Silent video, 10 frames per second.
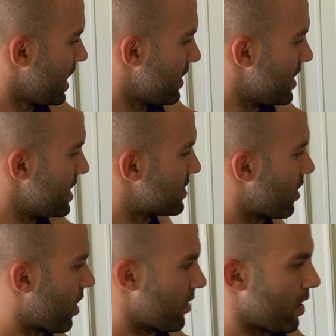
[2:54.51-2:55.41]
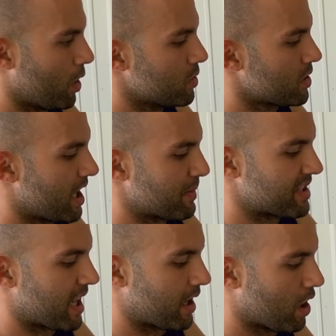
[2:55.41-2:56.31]
These are the hose clamps
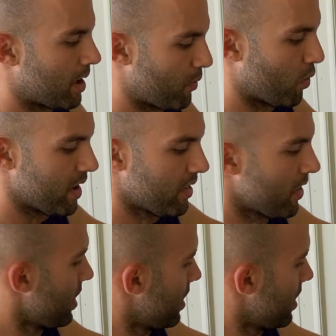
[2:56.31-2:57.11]
that come with